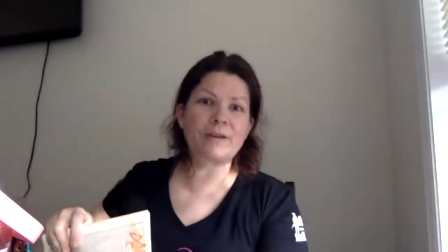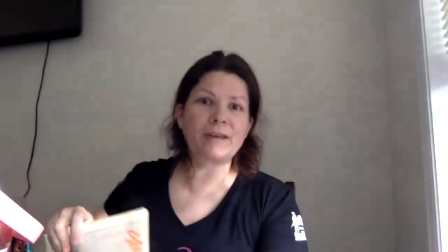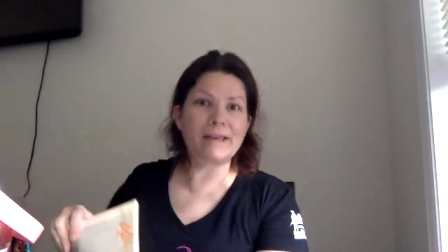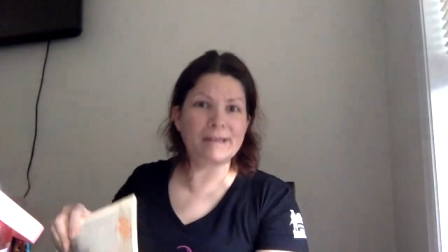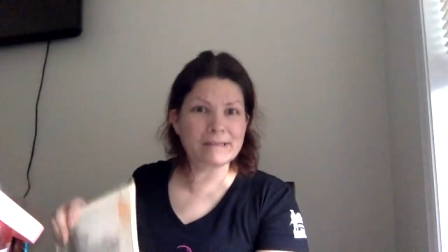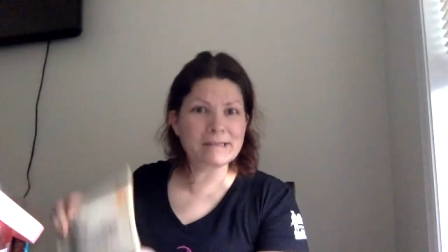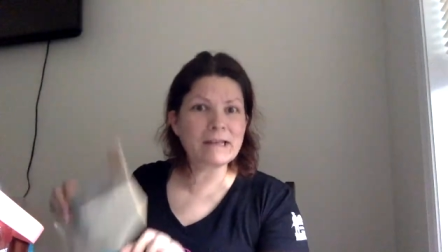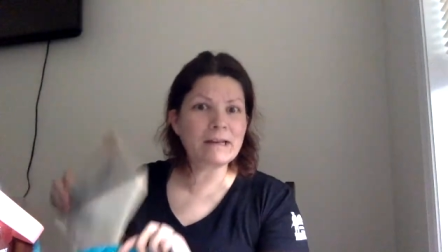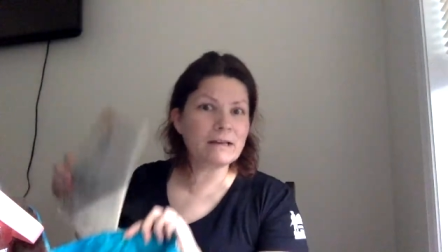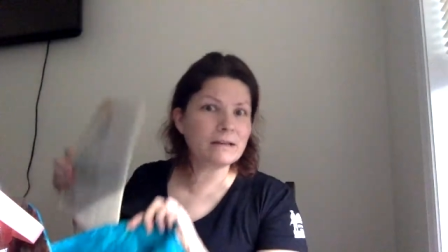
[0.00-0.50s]

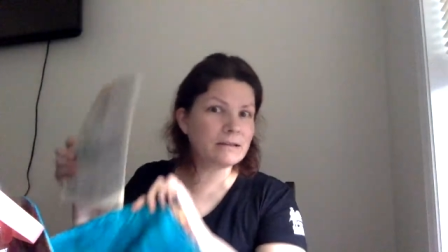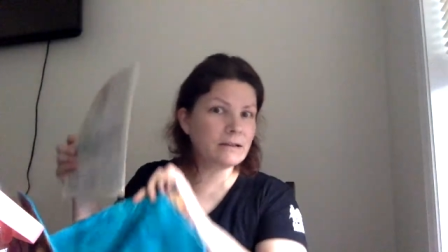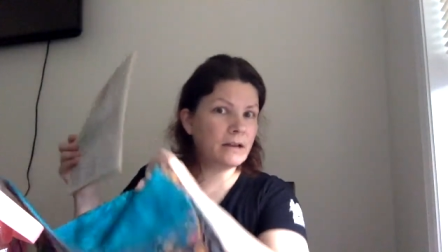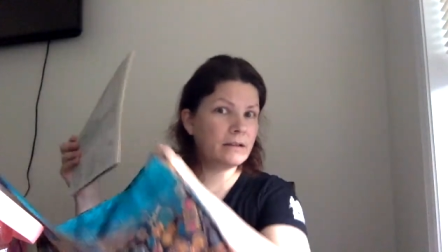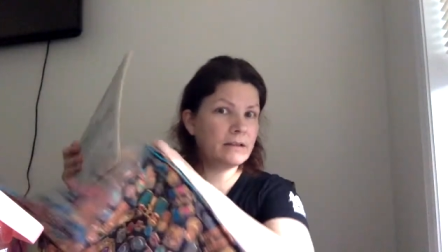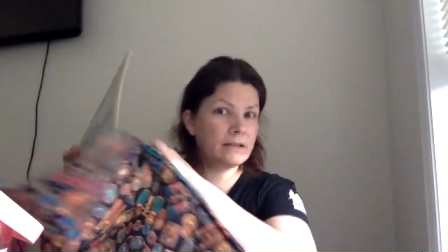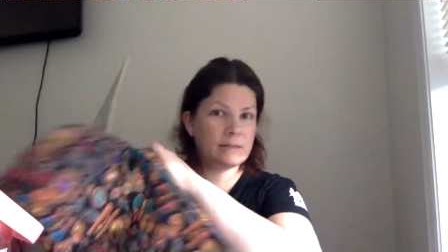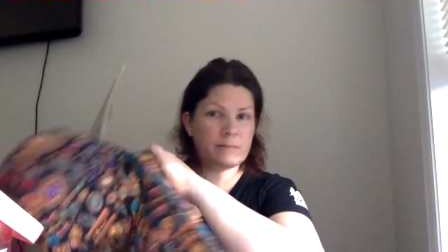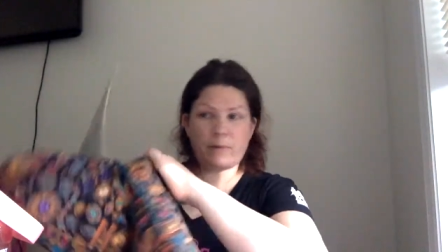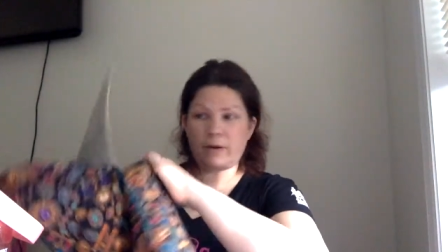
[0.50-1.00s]
It's getting done
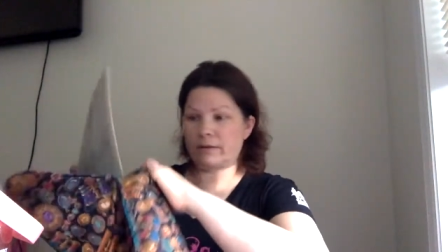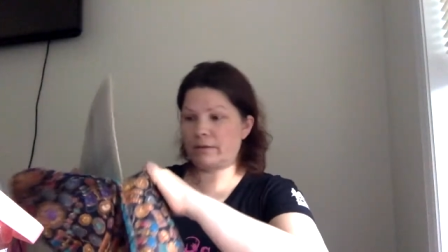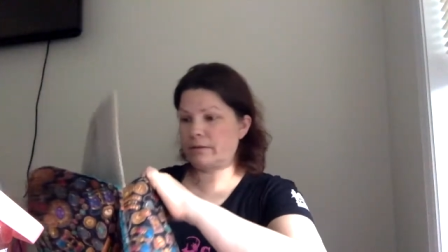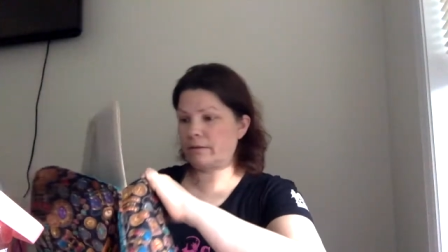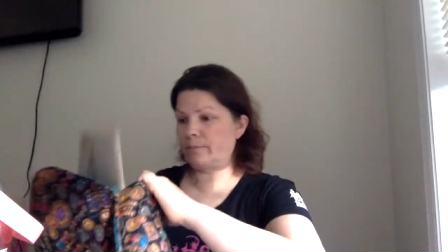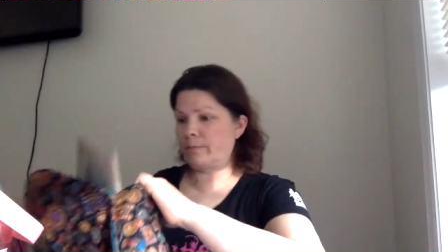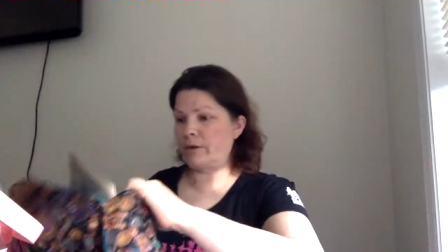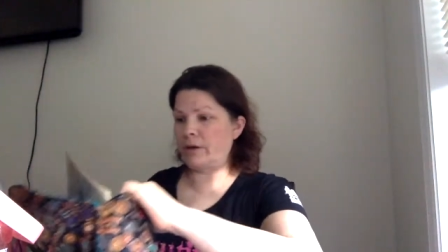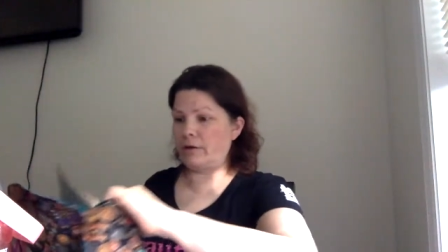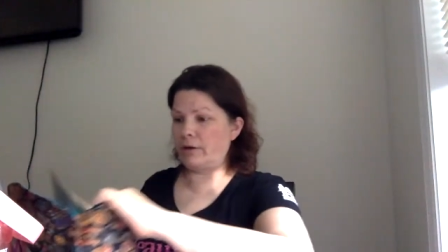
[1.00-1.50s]
this month.
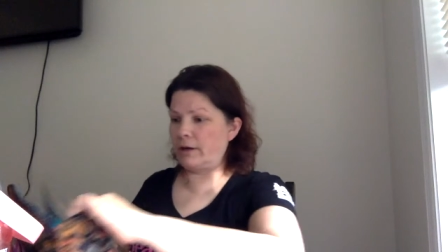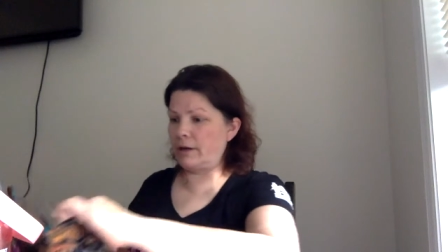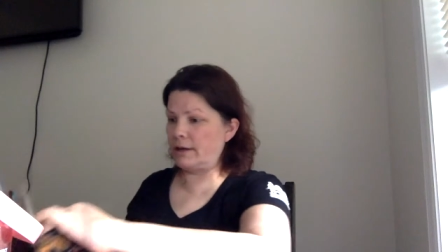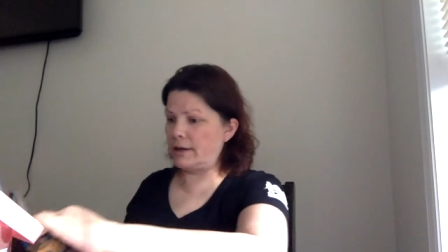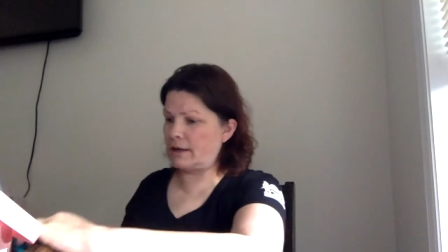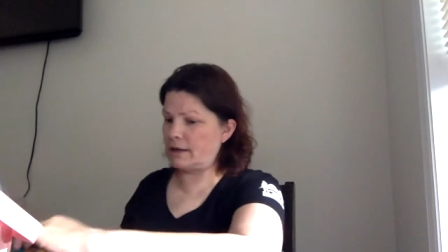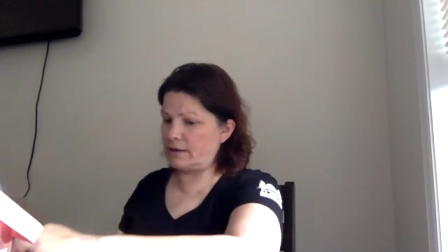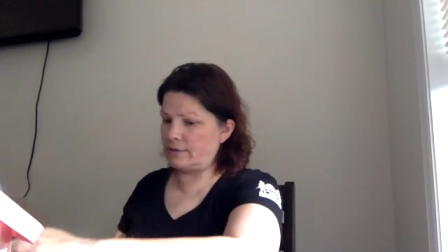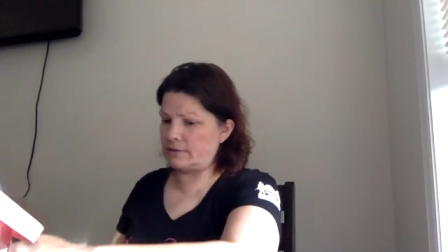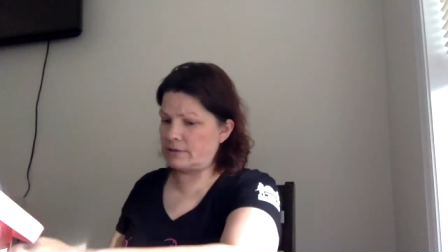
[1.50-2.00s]
Period.
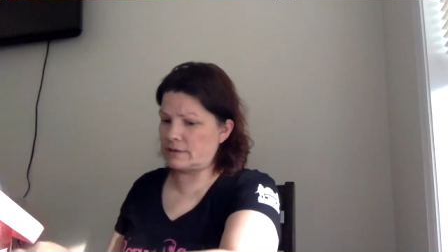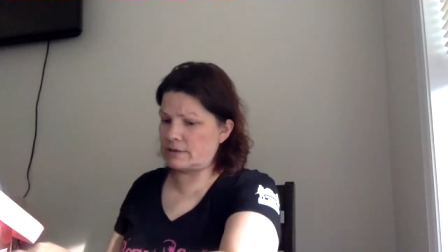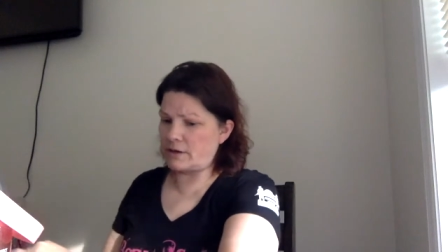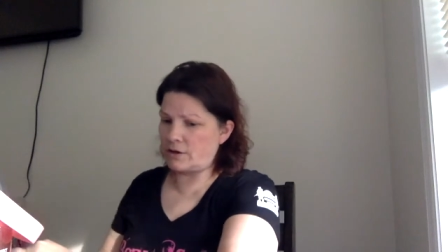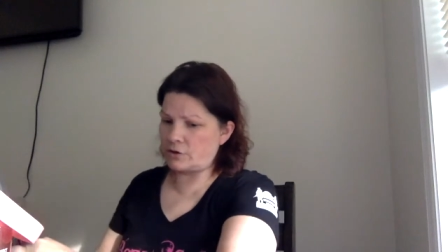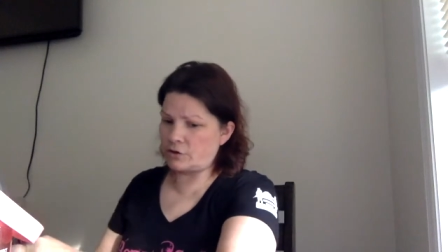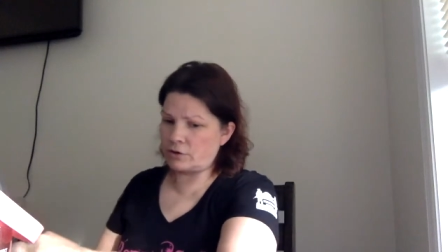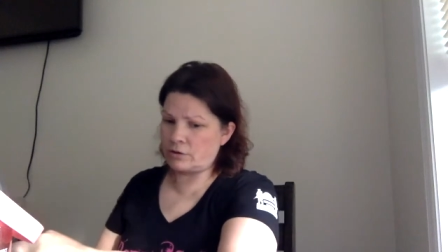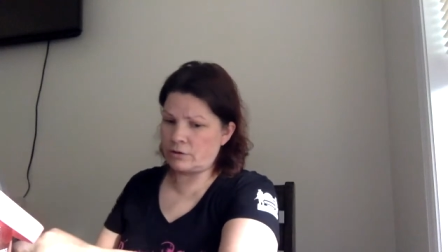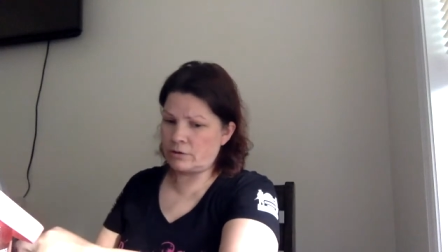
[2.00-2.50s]
End of
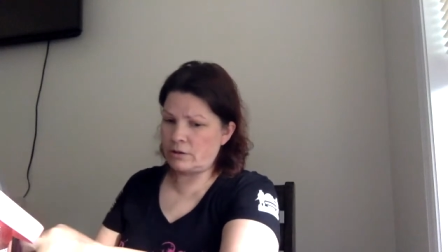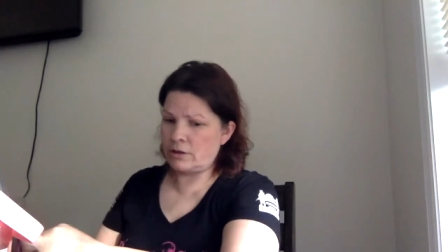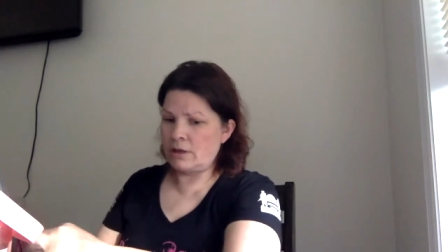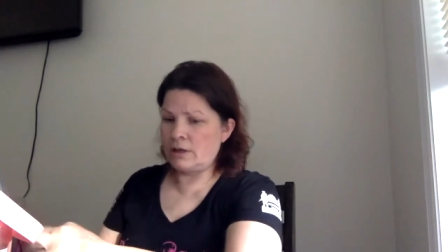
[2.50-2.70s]
discussion.